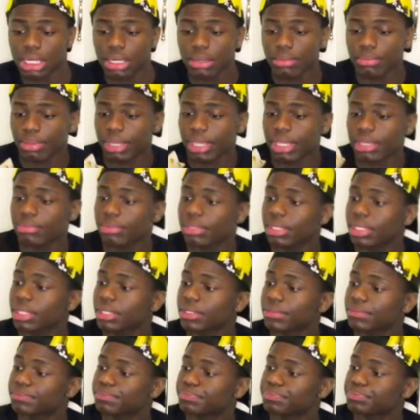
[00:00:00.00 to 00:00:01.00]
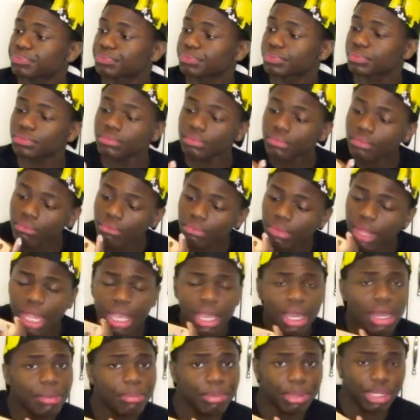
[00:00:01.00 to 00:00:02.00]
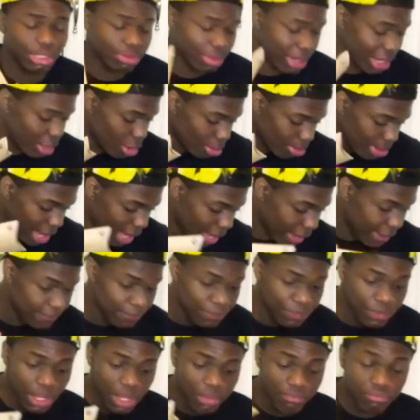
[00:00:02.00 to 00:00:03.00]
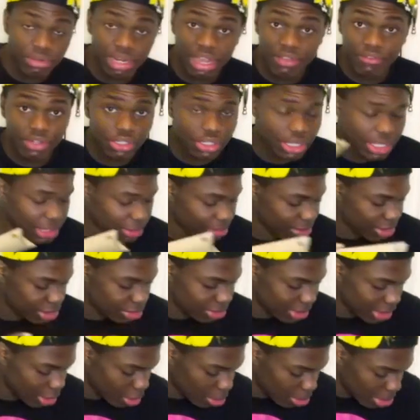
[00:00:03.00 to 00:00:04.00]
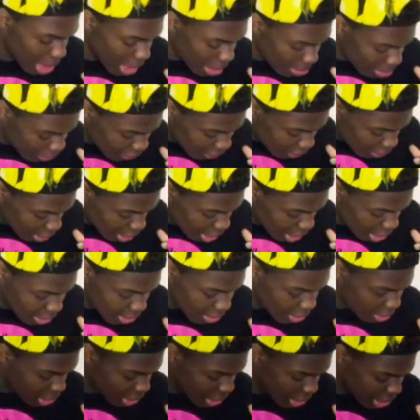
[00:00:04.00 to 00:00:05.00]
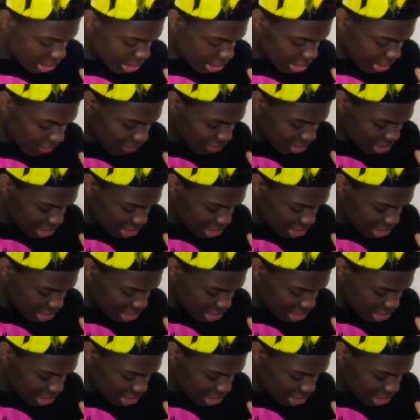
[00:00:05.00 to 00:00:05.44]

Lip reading: baby, I got a peach mango pie. Never tried the peach mango pie before, because it never